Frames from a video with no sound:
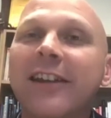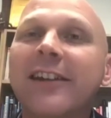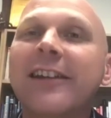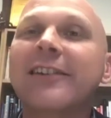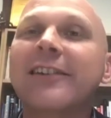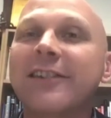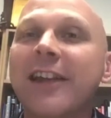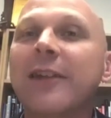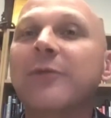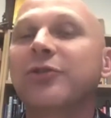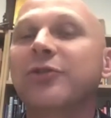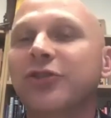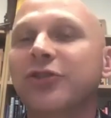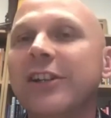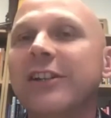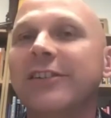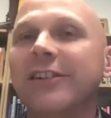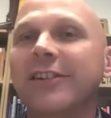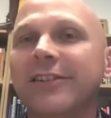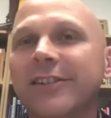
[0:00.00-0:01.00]
"His name's
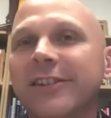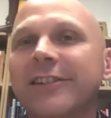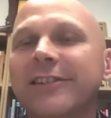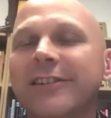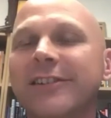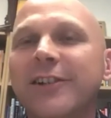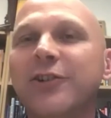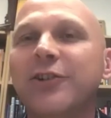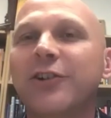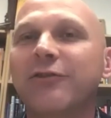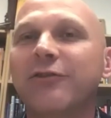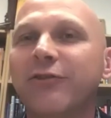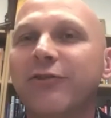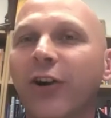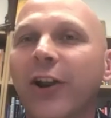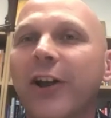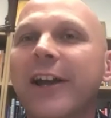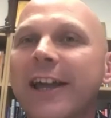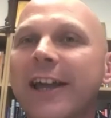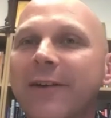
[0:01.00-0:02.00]
Jesus, and until you can
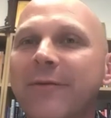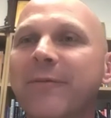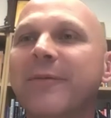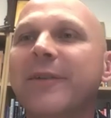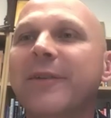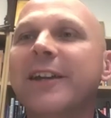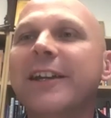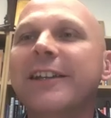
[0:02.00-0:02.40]
follow him,